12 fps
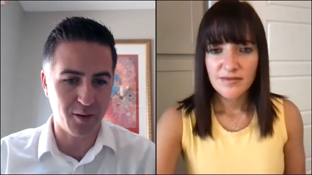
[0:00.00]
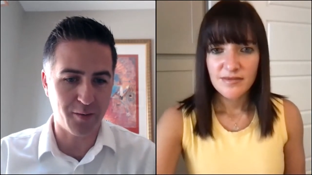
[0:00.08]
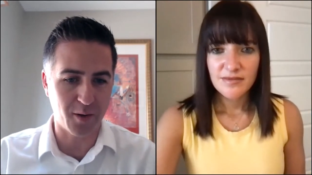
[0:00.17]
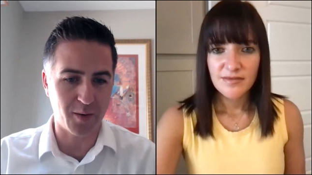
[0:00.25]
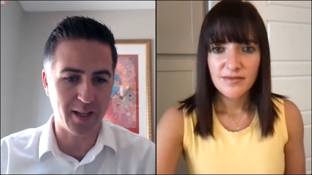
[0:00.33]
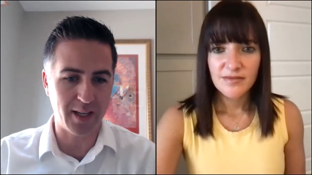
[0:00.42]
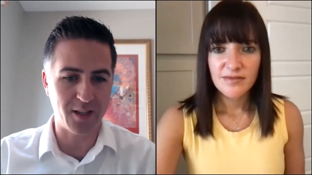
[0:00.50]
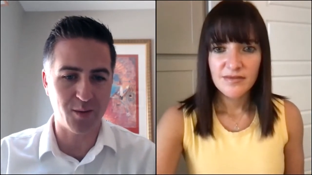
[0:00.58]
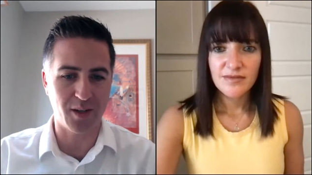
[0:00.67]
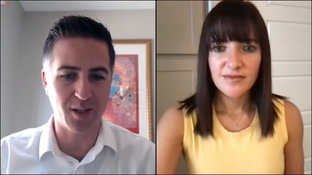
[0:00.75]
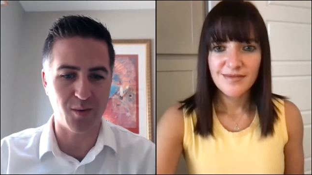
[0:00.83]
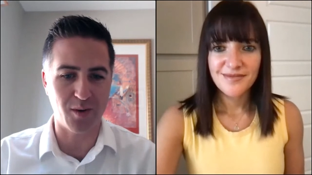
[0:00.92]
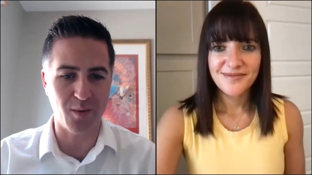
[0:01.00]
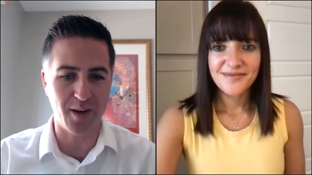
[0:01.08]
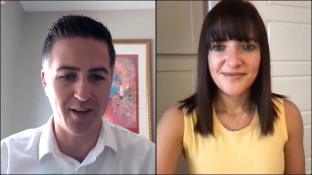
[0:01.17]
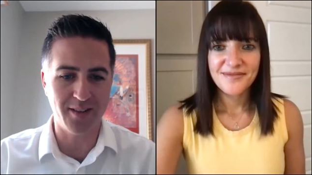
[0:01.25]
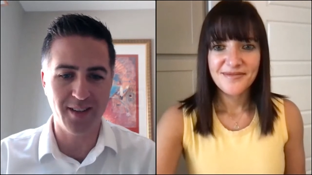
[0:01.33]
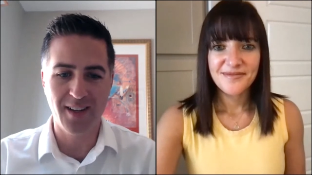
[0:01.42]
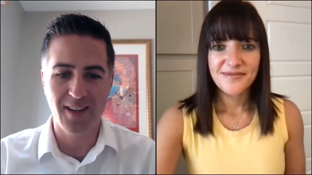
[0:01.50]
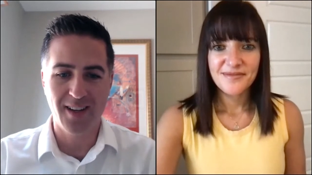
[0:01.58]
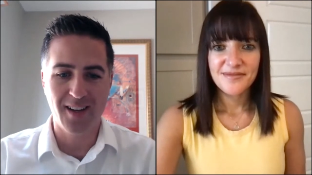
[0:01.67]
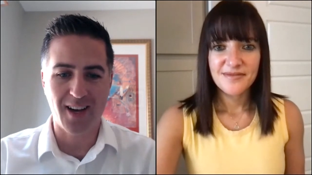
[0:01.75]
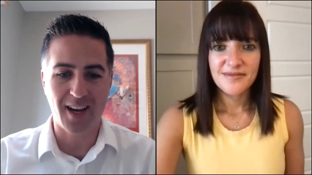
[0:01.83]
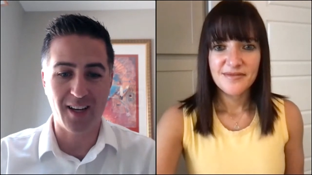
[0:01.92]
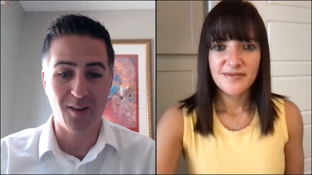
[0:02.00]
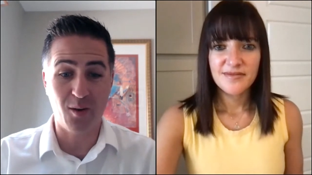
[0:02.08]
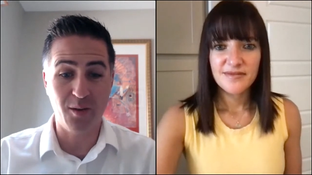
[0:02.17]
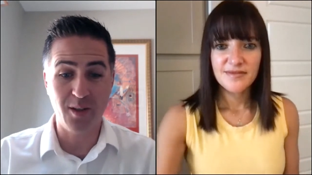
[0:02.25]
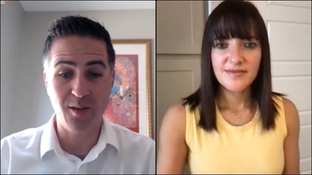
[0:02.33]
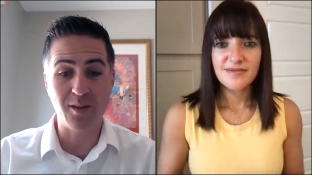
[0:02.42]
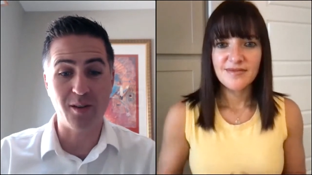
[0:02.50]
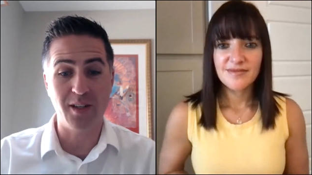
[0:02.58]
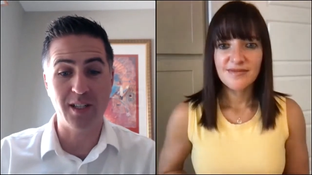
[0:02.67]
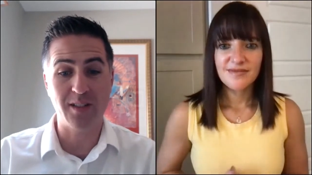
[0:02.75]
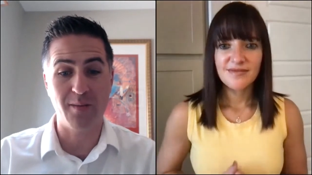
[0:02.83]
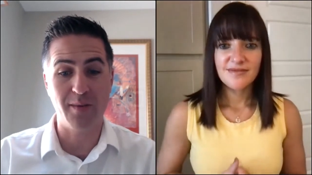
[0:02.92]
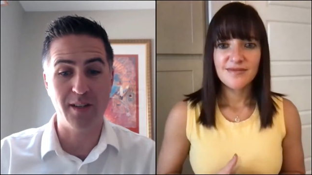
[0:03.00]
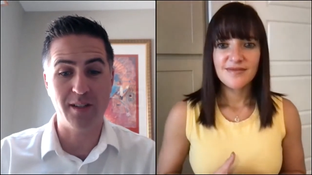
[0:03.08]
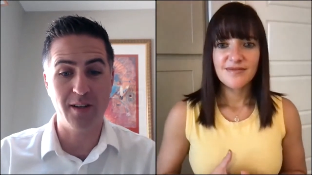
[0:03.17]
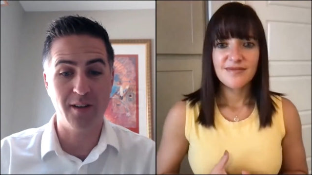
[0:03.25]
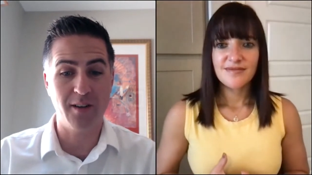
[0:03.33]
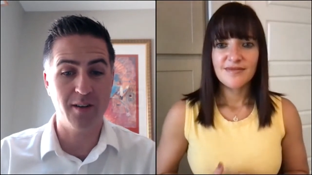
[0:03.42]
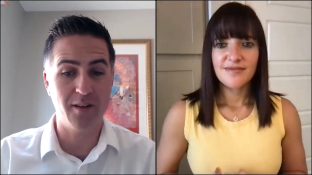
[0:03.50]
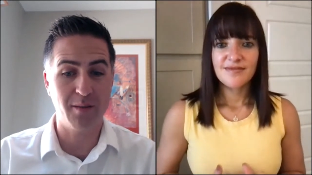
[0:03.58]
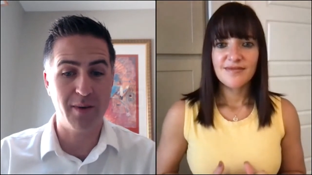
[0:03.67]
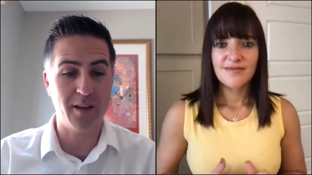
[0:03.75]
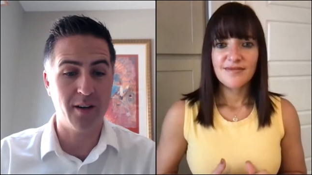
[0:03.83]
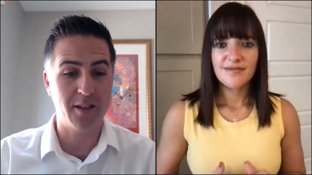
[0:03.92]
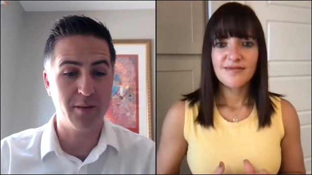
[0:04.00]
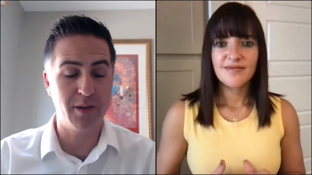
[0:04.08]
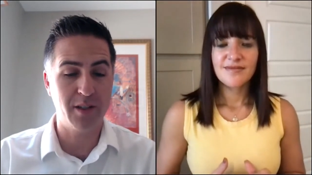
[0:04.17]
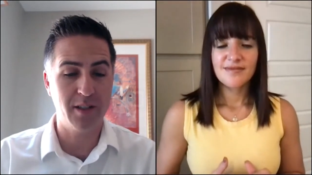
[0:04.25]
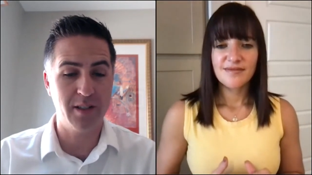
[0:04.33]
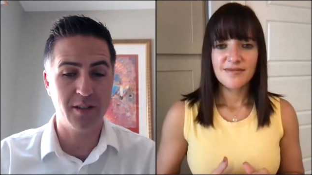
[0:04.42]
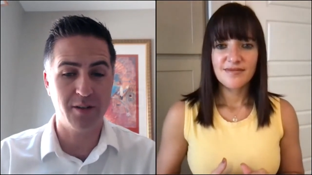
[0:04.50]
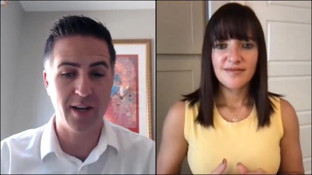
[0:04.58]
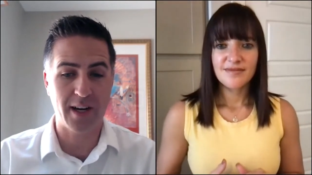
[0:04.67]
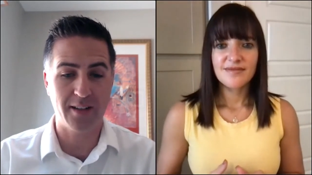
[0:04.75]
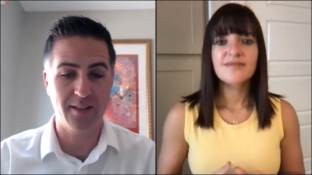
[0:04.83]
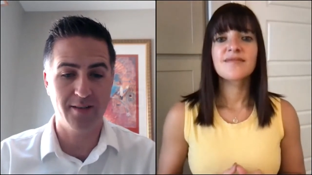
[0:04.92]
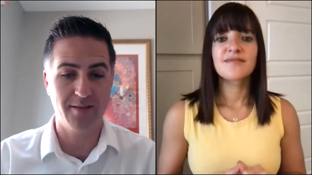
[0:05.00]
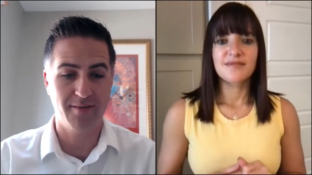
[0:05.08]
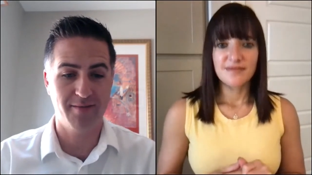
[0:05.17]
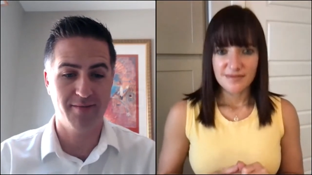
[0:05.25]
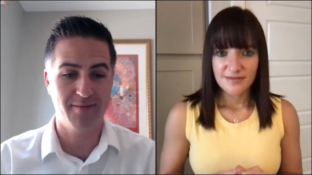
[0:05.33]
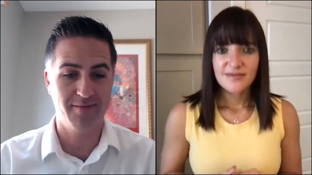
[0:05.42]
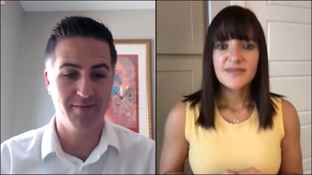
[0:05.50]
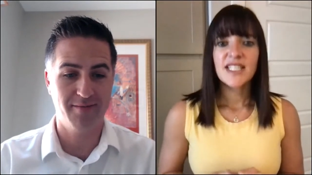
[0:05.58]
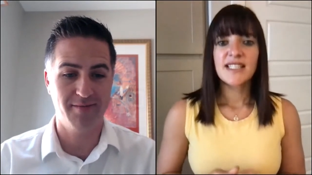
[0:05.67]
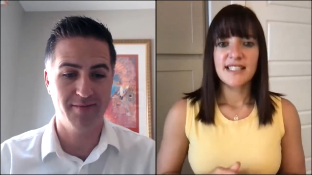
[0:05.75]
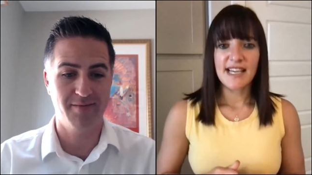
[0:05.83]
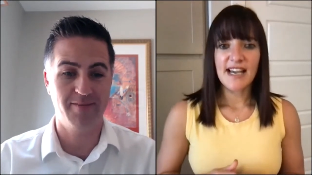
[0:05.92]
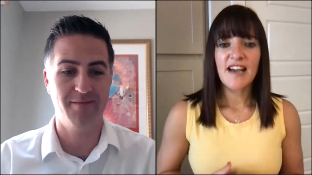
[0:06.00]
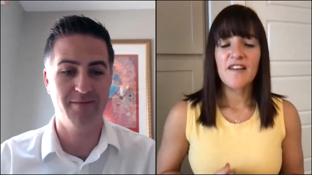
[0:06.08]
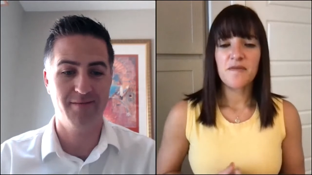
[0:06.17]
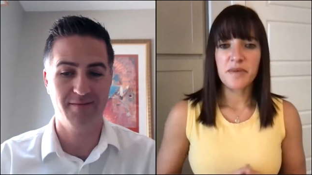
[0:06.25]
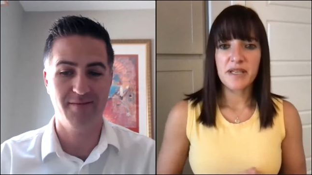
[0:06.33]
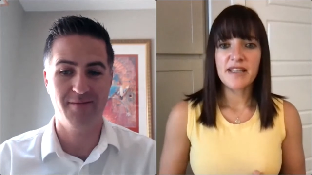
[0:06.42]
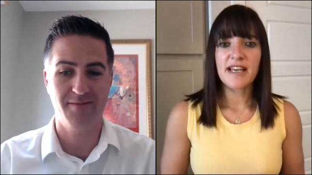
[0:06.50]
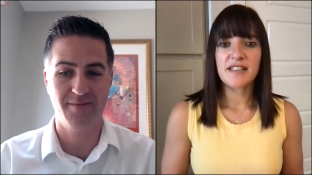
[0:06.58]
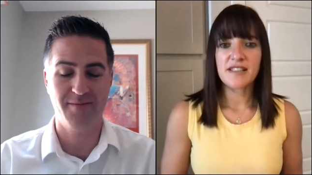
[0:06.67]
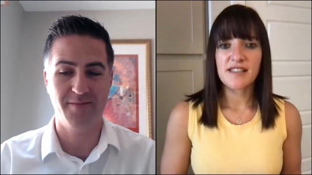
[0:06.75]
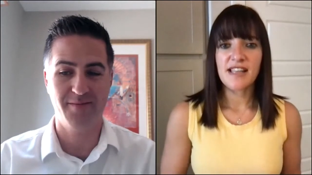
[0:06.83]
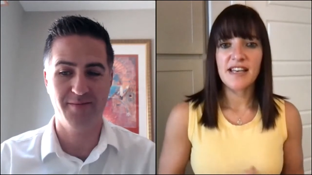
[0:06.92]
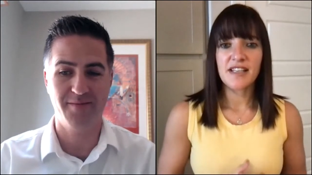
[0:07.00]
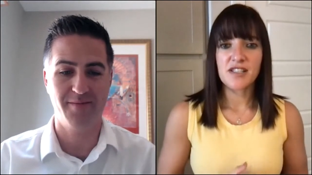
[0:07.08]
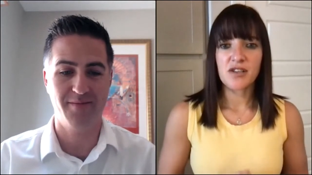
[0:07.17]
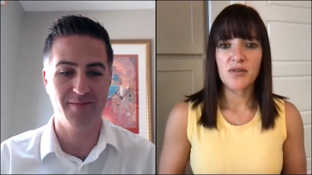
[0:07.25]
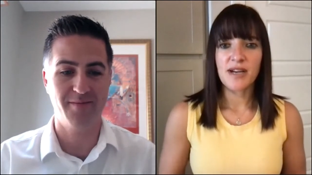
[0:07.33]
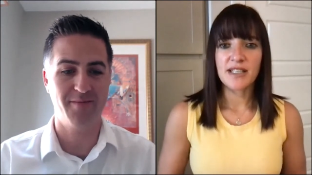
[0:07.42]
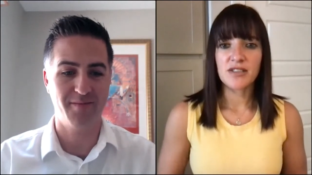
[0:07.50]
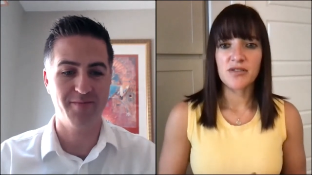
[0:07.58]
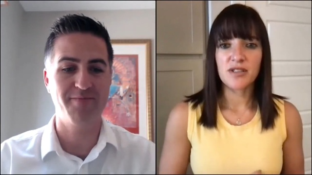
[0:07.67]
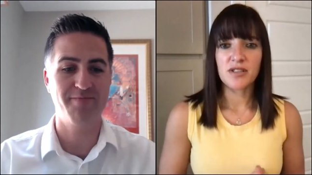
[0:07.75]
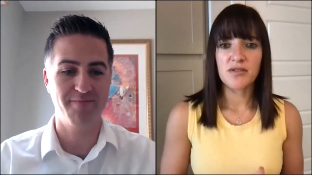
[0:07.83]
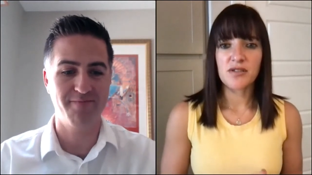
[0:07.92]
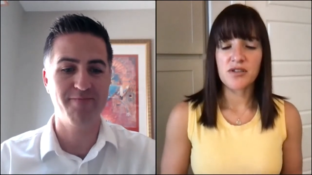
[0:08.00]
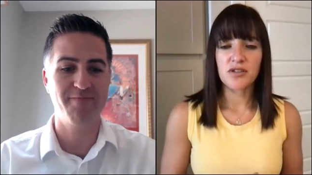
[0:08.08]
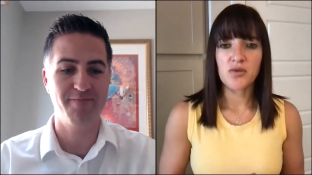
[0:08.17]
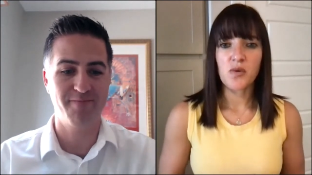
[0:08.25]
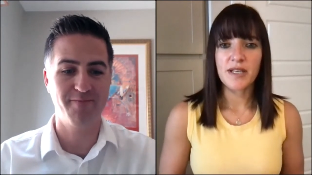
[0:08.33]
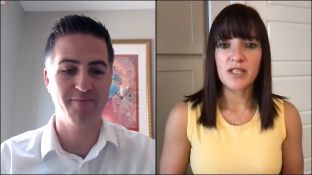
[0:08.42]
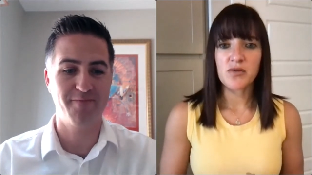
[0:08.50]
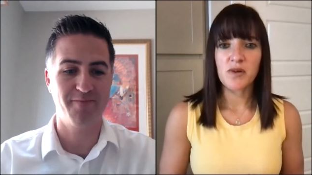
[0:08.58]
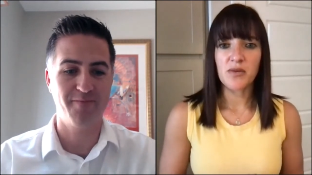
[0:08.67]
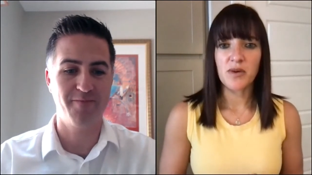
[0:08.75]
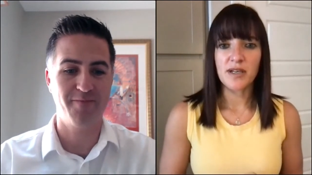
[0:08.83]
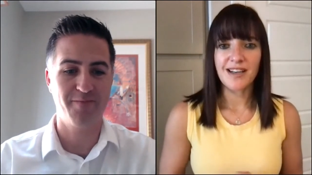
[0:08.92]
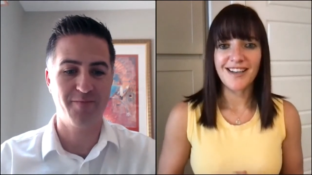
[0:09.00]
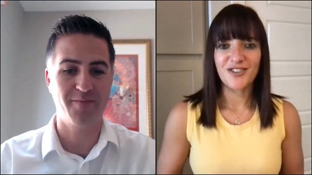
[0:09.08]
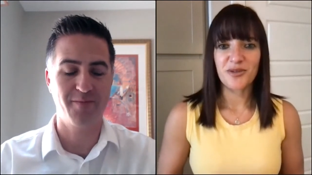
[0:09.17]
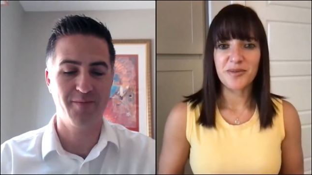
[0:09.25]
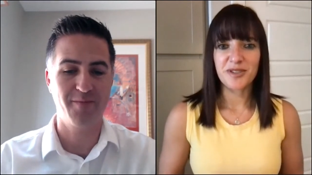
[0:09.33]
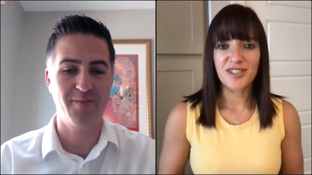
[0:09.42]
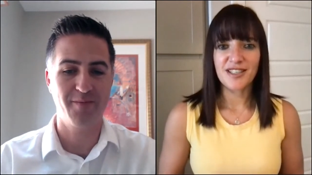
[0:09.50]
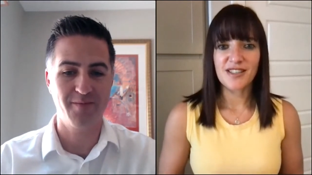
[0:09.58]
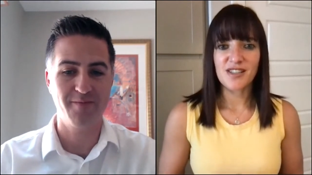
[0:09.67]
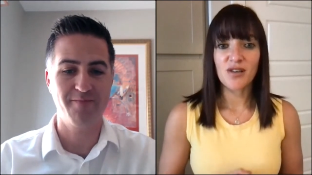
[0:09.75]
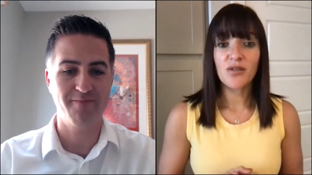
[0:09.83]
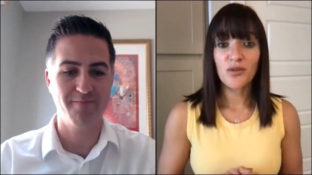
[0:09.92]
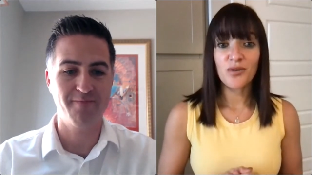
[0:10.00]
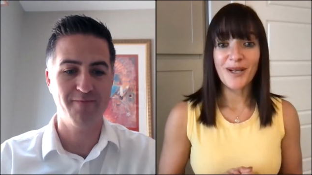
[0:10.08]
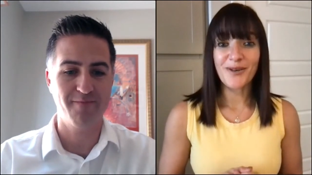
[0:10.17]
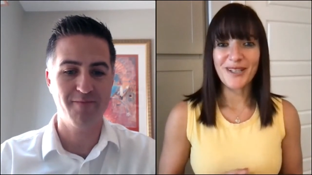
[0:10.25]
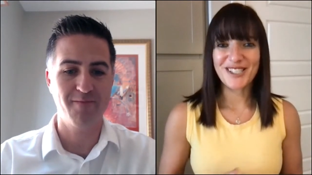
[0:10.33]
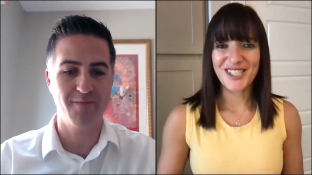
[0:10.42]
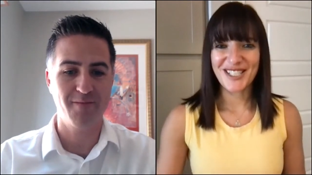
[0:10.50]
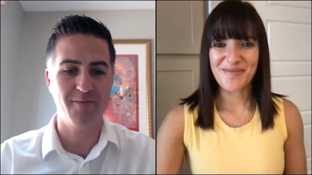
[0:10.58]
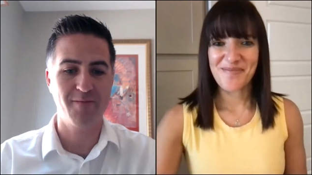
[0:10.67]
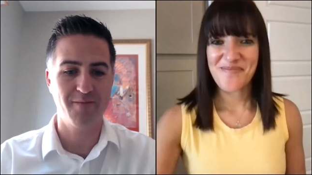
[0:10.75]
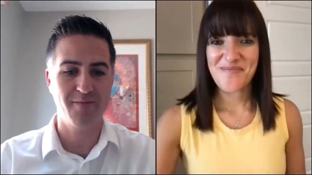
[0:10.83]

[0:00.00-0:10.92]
Speaker 1: four oh one K in twenty twenty-one. I can only use earnings from this year to make contributions, correct?
Speaker 2: Yeah, F B, that's, that is correct. You can use your twenty twenty-one contribution. So great question.